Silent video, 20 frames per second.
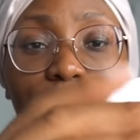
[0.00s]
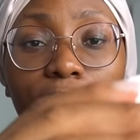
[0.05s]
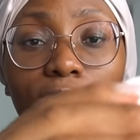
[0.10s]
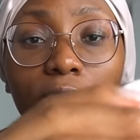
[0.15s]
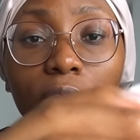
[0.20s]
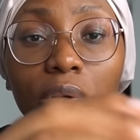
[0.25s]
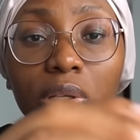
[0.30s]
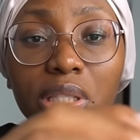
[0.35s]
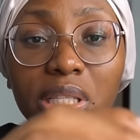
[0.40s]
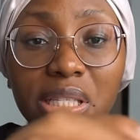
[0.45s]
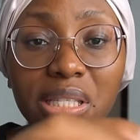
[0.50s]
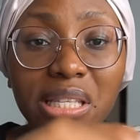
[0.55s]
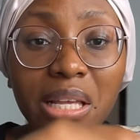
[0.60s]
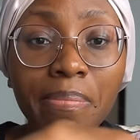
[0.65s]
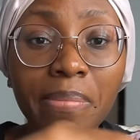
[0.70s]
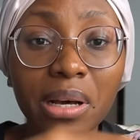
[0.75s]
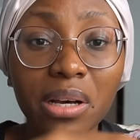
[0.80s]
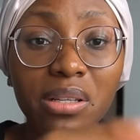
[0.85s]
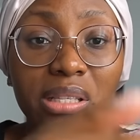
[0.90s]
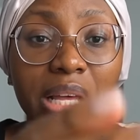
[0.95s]
for
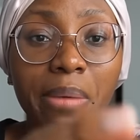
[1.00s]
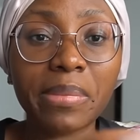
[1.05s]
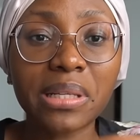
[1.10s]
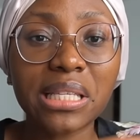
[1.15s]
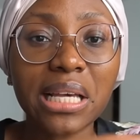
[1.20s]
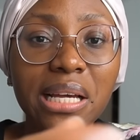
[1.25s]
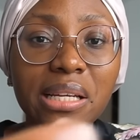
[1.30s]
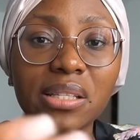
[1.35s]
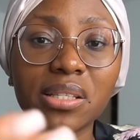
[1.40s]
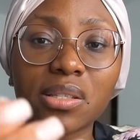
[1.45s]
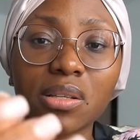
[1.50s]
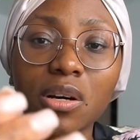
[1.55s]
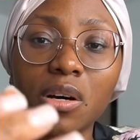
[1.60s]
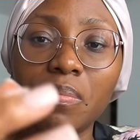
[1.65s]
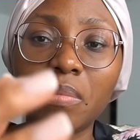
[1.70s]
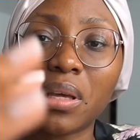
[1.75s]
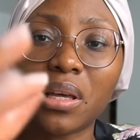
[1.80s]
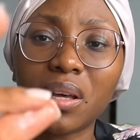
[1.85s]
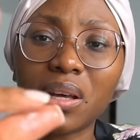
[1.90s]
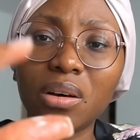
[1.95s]
December, because Hamatan is
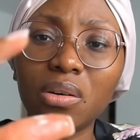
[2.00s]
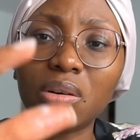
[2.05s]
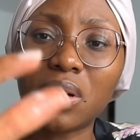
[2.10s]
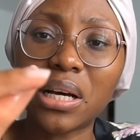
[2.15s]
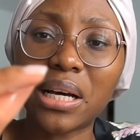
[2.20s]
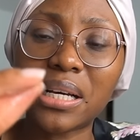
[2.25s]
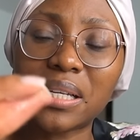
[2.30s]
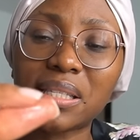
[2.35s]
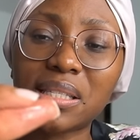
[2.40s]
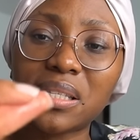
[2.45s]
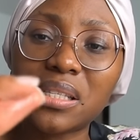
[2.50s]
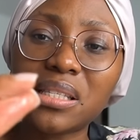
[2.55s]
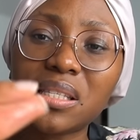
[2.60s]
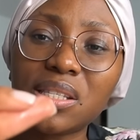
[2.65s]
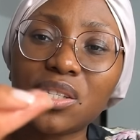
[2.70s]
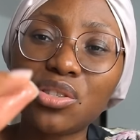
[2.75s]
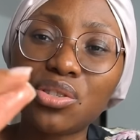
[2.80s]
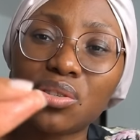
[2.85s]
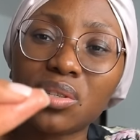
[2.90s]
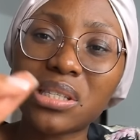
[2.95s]
coming. Oh, guys, this
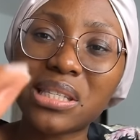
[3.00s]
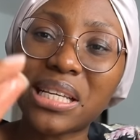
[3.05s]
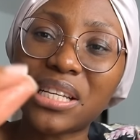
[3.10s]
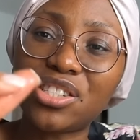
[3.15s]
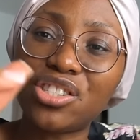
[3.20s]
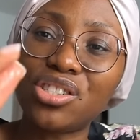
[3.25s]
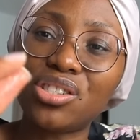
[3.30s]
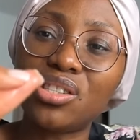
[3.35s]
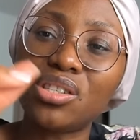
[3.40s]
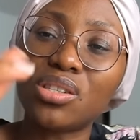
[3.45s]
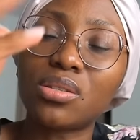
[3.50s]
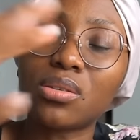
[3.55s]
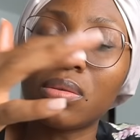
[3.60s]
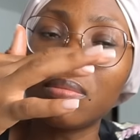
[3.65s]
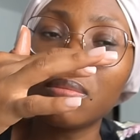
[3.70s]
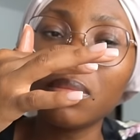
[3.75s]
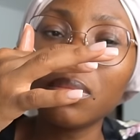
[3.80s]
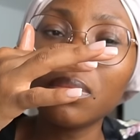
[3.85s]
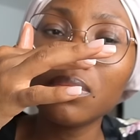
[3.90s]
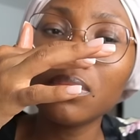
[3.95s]
is just legit.
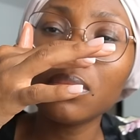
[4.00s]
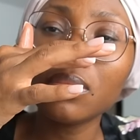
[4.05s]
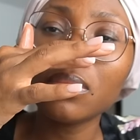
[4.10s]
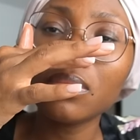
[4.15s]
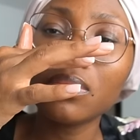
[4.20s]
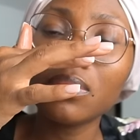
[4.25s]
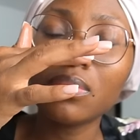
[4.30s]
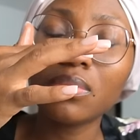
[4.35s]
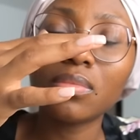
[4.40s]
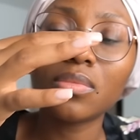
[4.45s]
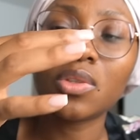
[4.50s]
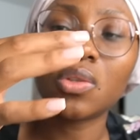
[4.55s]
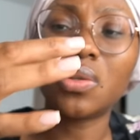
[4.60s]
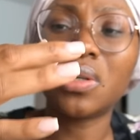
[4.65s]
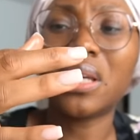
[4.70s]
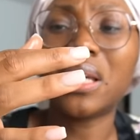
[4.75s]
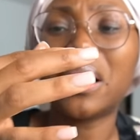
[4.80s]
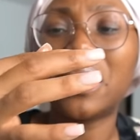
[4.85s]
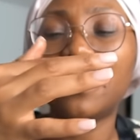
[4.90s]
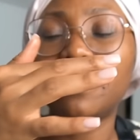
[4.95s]
Oh,
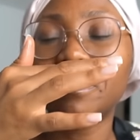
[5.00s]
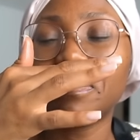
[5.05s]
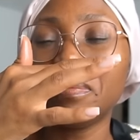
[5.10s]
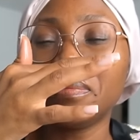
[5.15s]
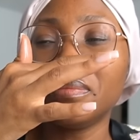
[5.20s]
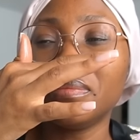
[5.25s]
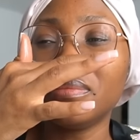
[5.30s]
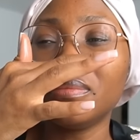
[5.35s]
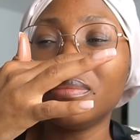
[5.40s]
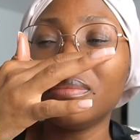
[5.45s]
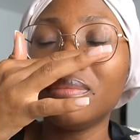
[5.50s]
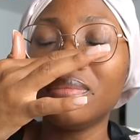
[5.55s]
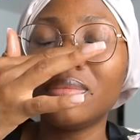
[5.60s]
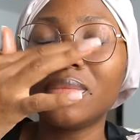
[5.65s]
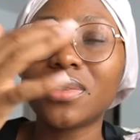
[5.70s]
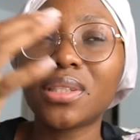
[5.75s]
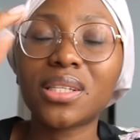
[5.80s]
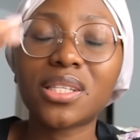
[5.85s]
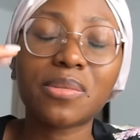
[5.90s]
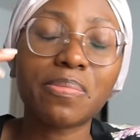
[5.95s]
yeah.
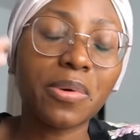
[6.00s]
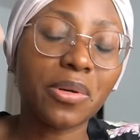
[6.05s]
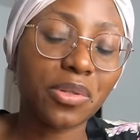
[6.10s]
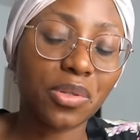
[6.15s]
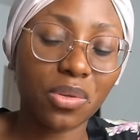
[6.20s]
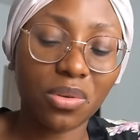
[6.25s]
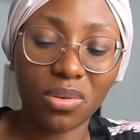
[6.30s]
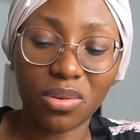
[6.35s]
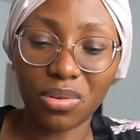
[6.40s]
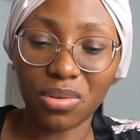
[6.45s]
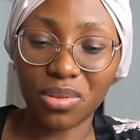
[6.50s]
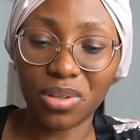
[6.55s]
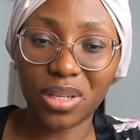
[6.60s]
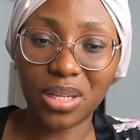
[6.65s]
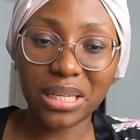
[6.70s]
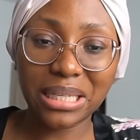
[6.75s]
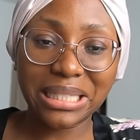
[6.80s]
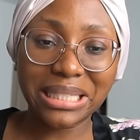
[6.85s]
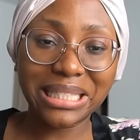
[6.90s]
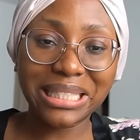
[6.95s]
This smells so good.
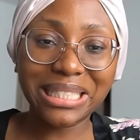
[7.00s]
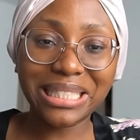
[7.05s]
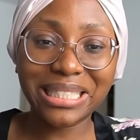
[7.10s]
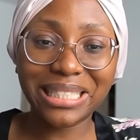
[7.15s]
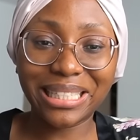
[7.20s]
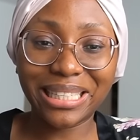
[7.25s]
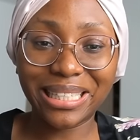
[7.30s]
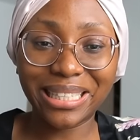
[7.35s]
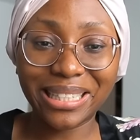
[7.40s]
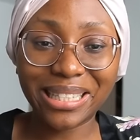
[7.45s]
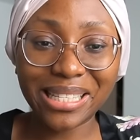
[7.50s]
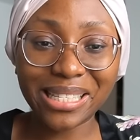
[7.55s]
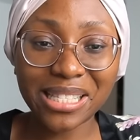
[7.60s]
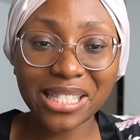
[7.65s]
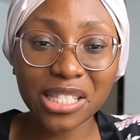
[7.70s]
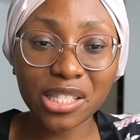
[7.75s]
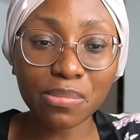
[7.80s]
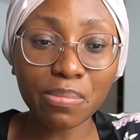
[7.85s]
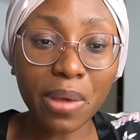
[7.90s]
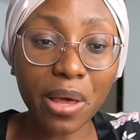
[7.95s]
Ugh,
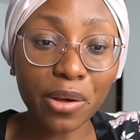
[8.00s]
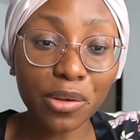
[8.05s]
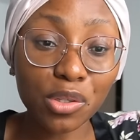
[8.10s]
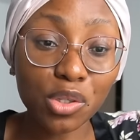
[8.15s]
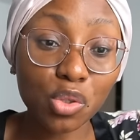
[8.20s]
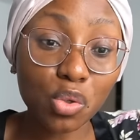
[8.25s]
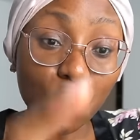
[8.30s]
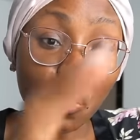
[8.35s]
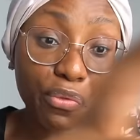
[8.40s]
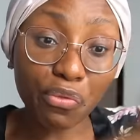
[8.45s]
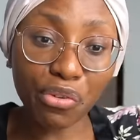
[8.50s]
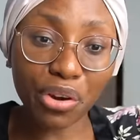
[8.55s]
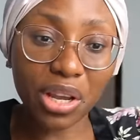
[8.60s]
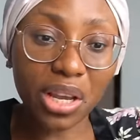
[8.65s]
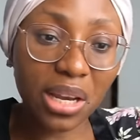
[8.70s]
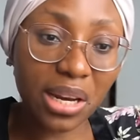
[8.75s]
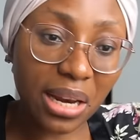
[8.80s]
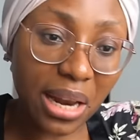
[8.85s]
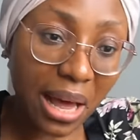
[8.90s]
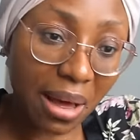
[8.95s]
this smells so
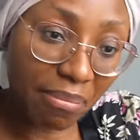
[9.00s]
freaking